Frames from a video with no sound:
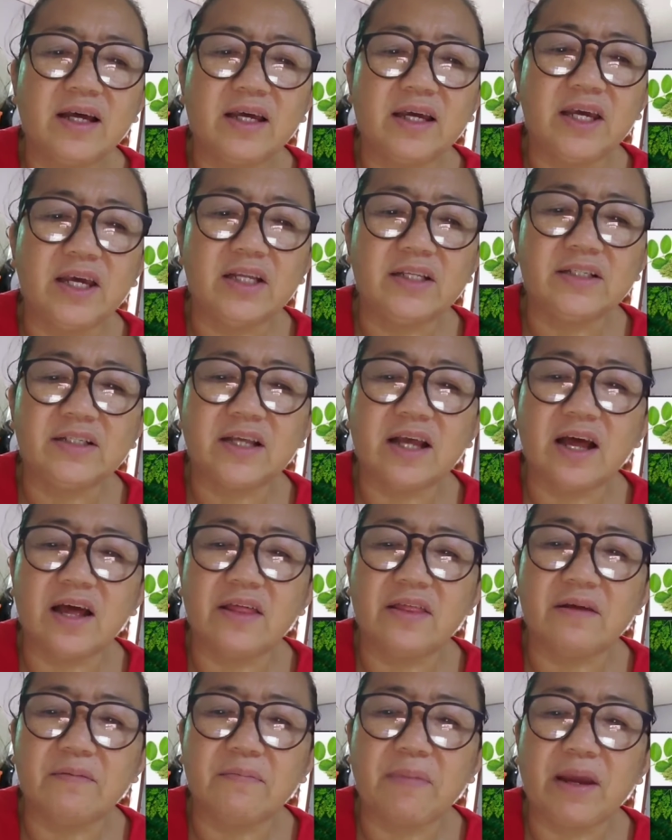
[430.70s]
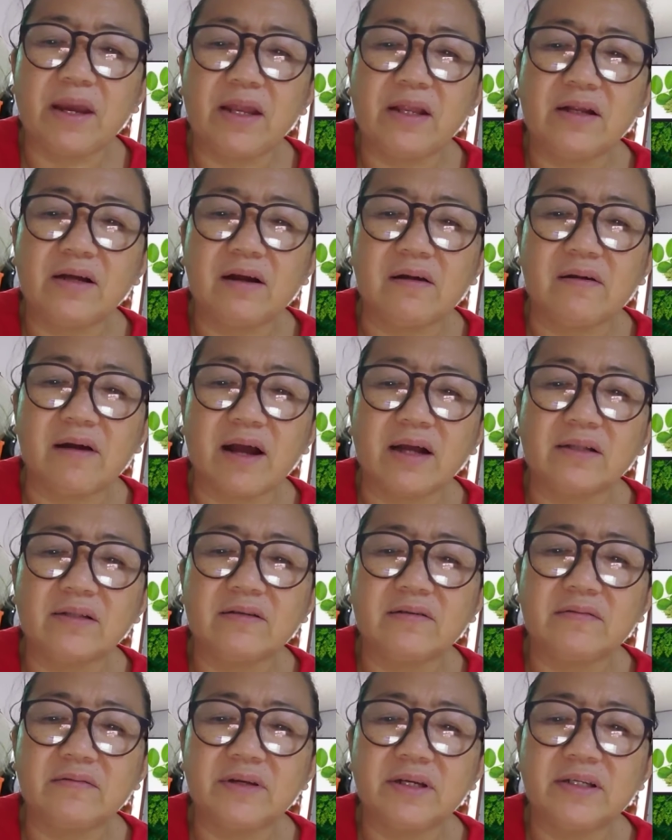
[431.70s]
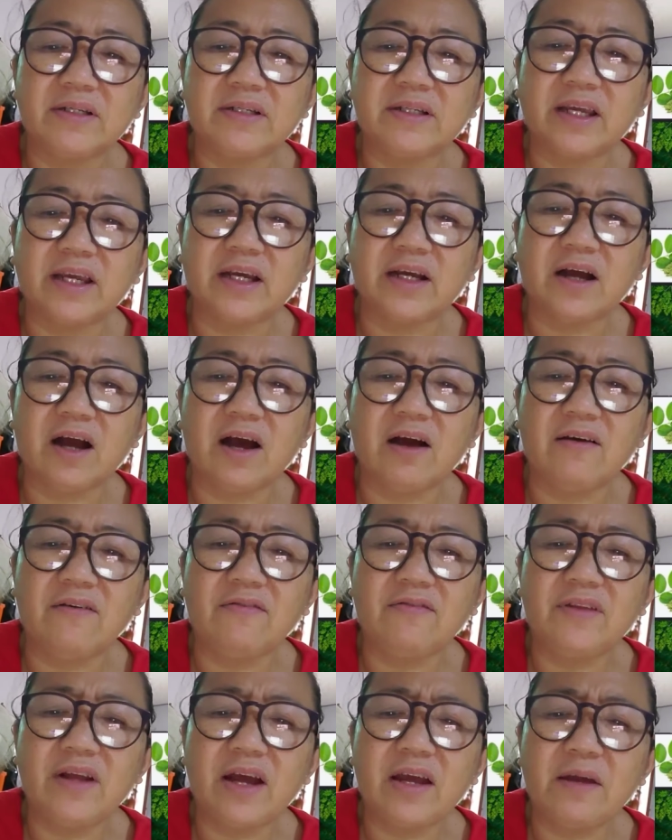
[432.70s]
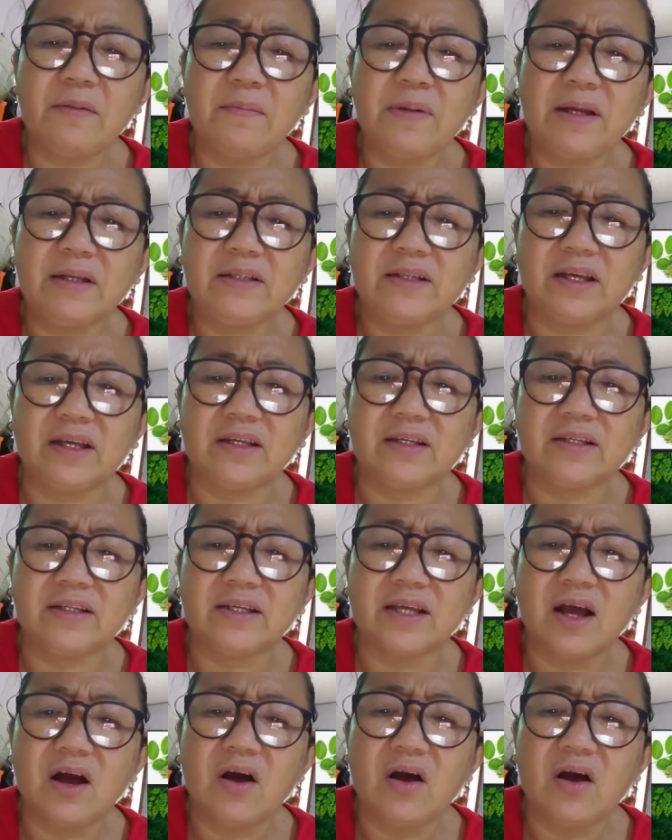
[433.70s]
it's the main characteristic of diabetes.